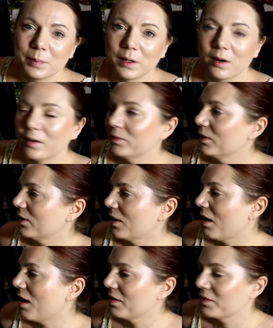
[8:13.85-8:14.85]
but I've got to
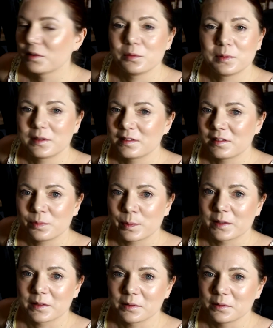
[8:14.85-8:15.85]
hustle with this
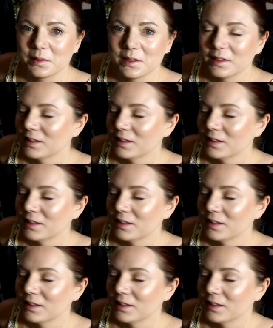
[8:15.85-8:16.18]
bustle.